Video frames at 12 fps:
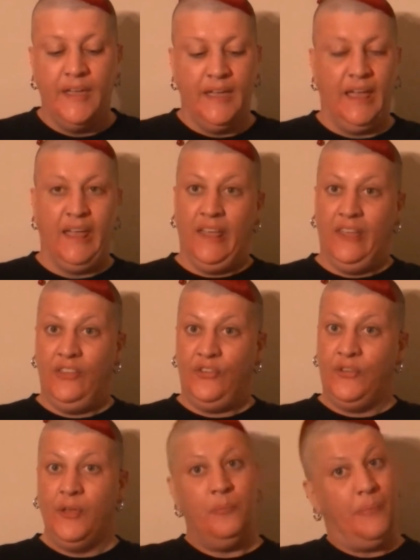
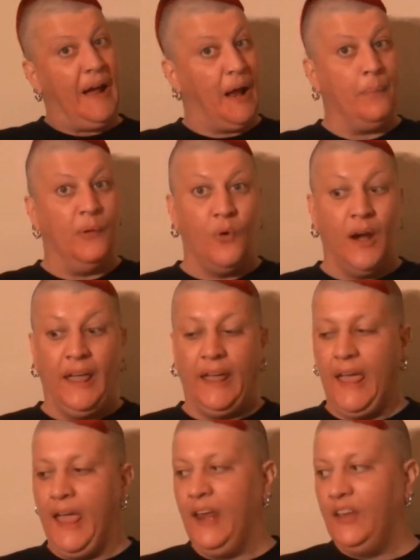is back up and running,
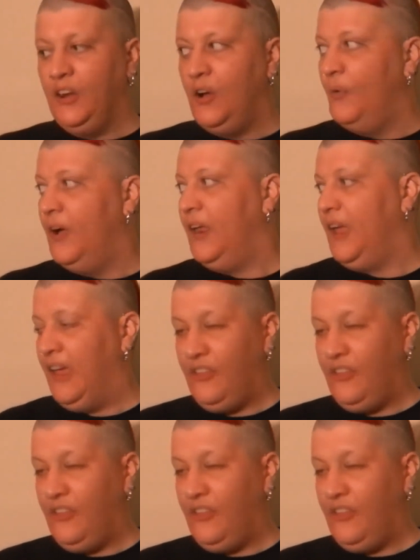and you know what?